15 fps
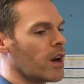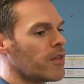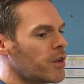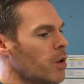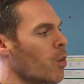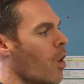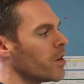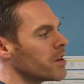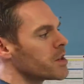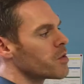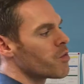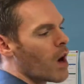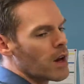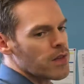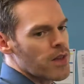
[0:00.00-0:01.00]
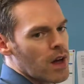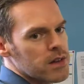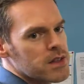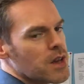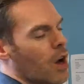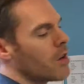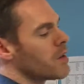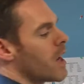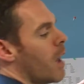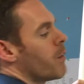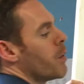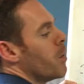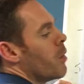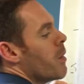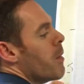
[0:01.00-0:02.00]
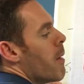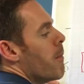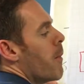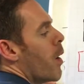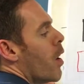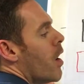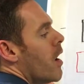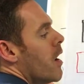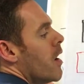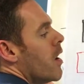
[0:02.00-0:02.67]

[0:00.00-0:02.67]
If you wanted to write that down to help you remember,